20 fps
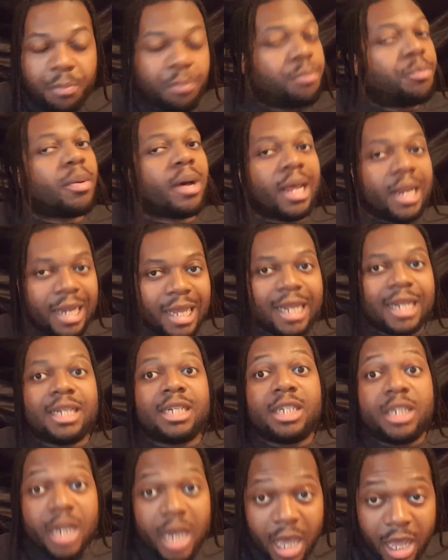but
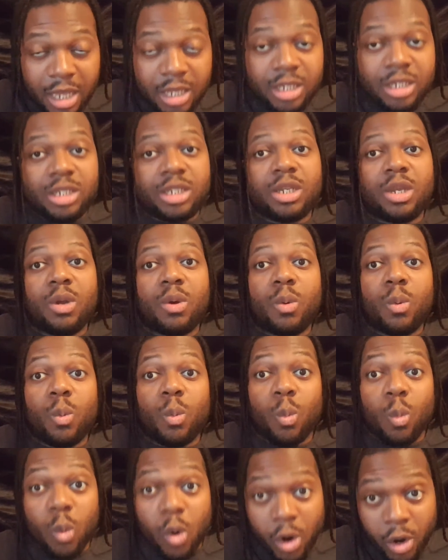it does
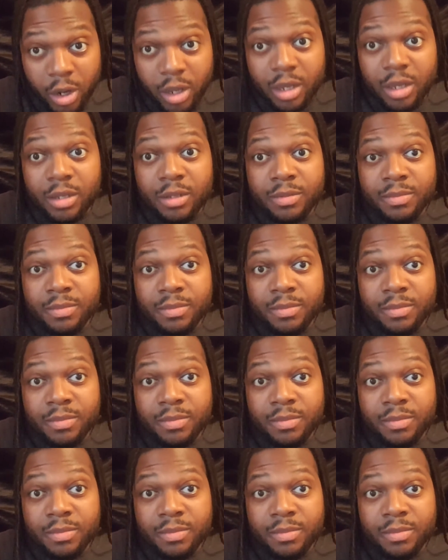work.